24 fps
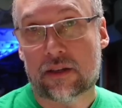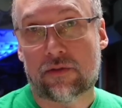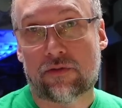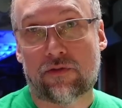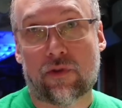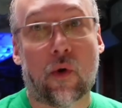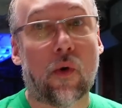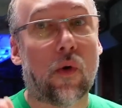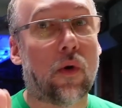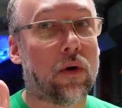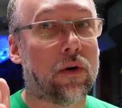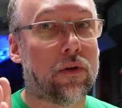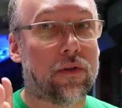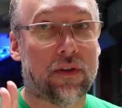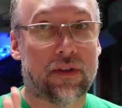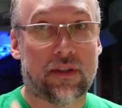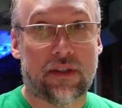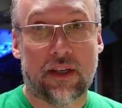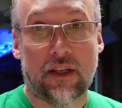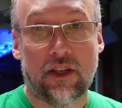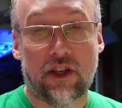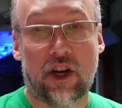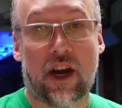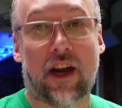for the
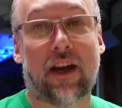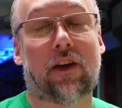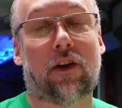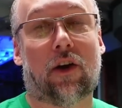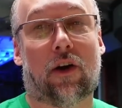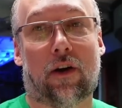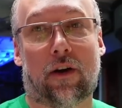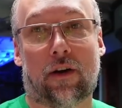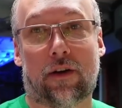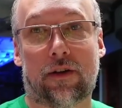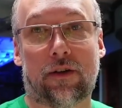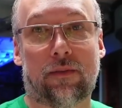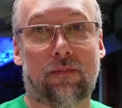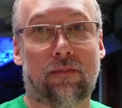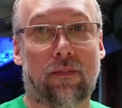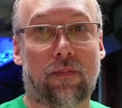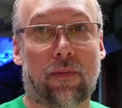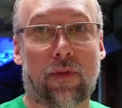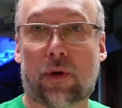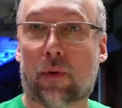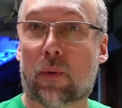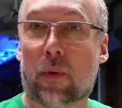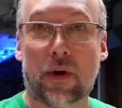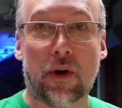CGA card,
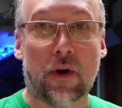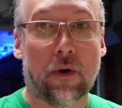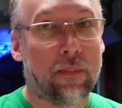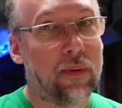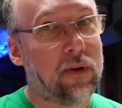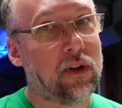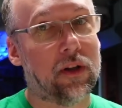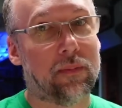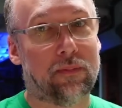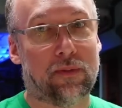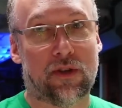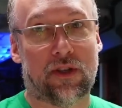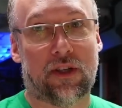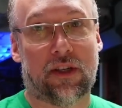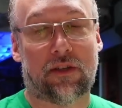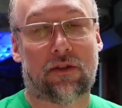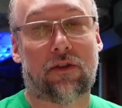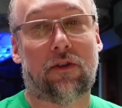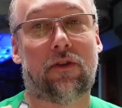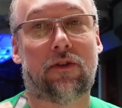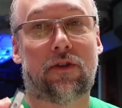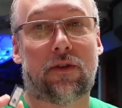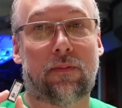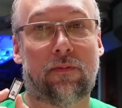there were no pull-up
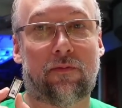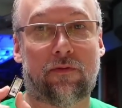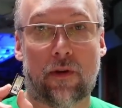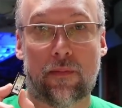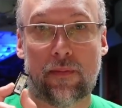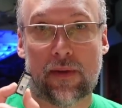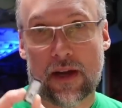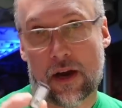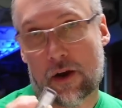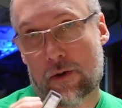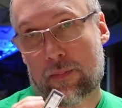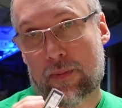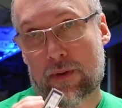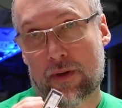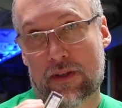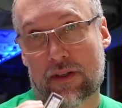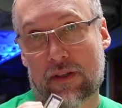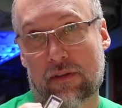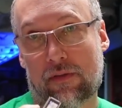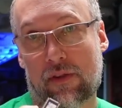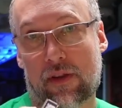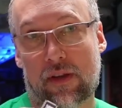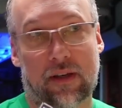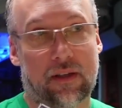resistors from the outputs
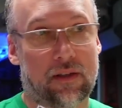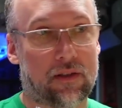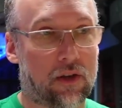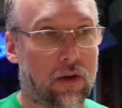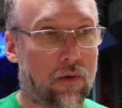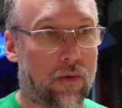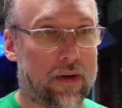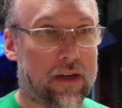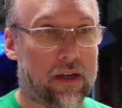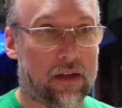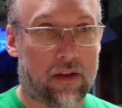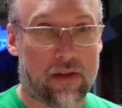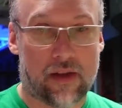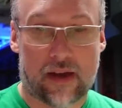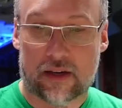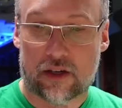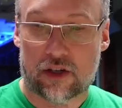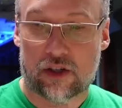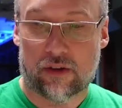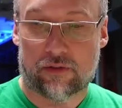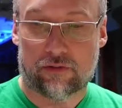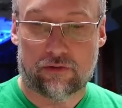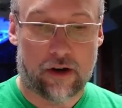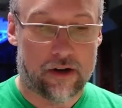of this going into that
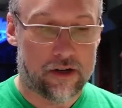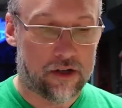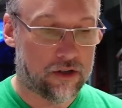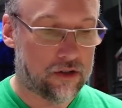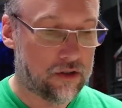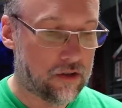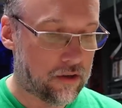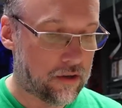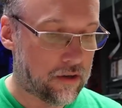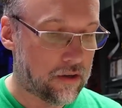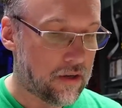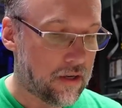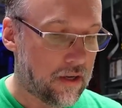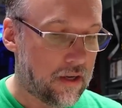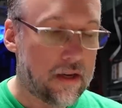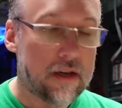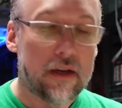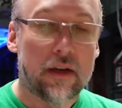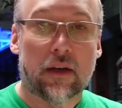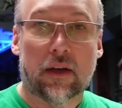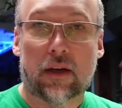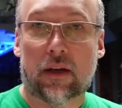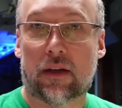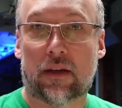shift register.
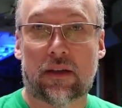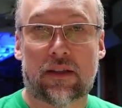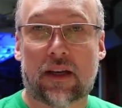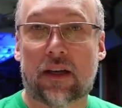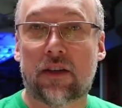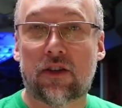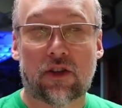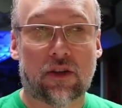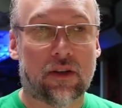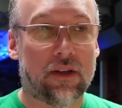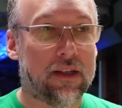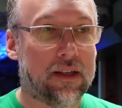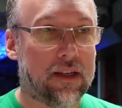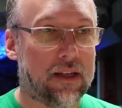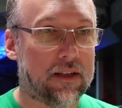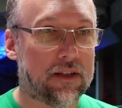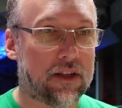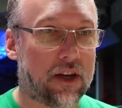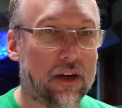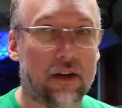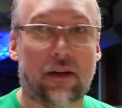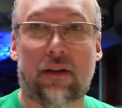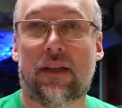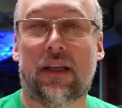It essentially is
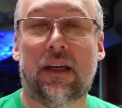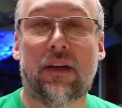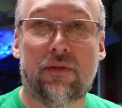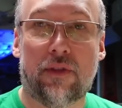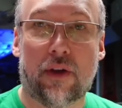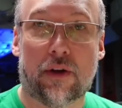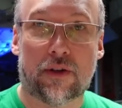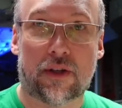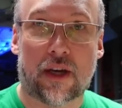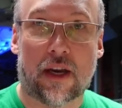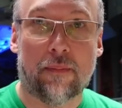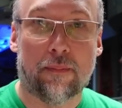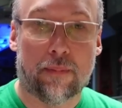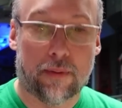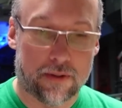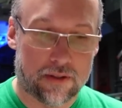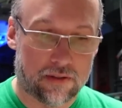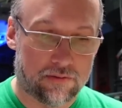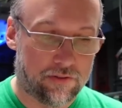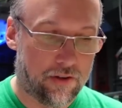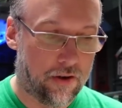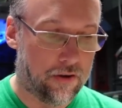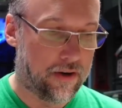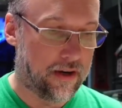gonna leave those inputs
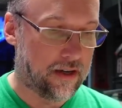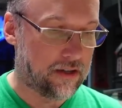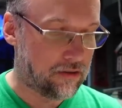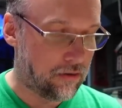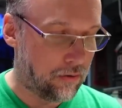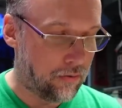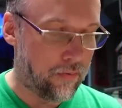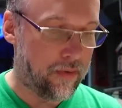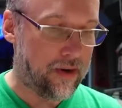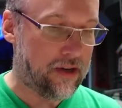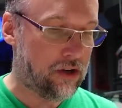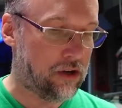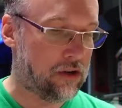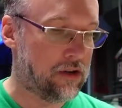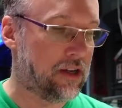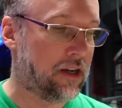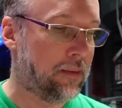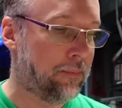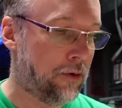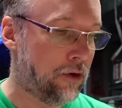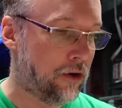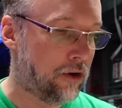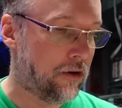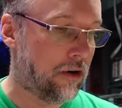floating. So when we turn the
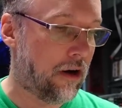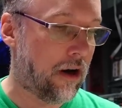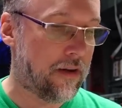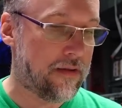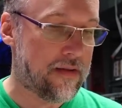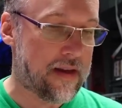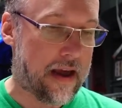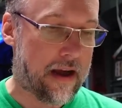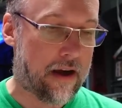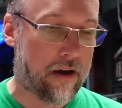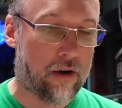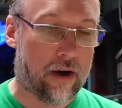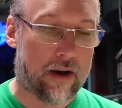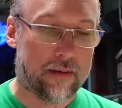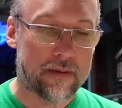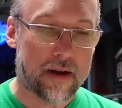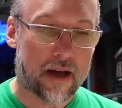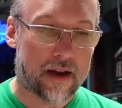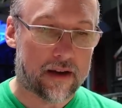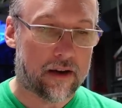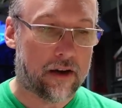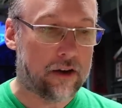computer on now, I'm not